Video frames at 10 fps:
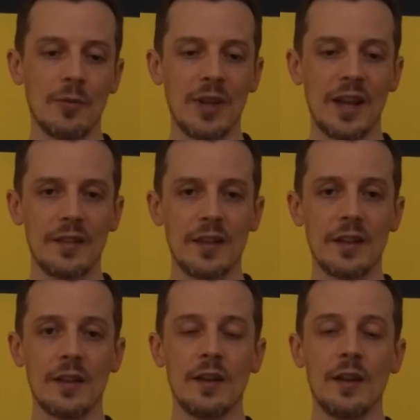we had
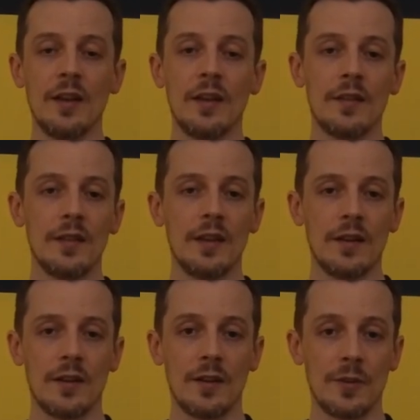
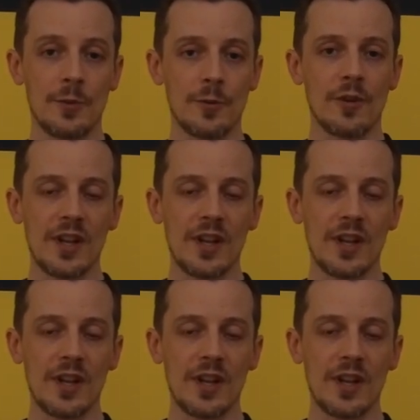the Thor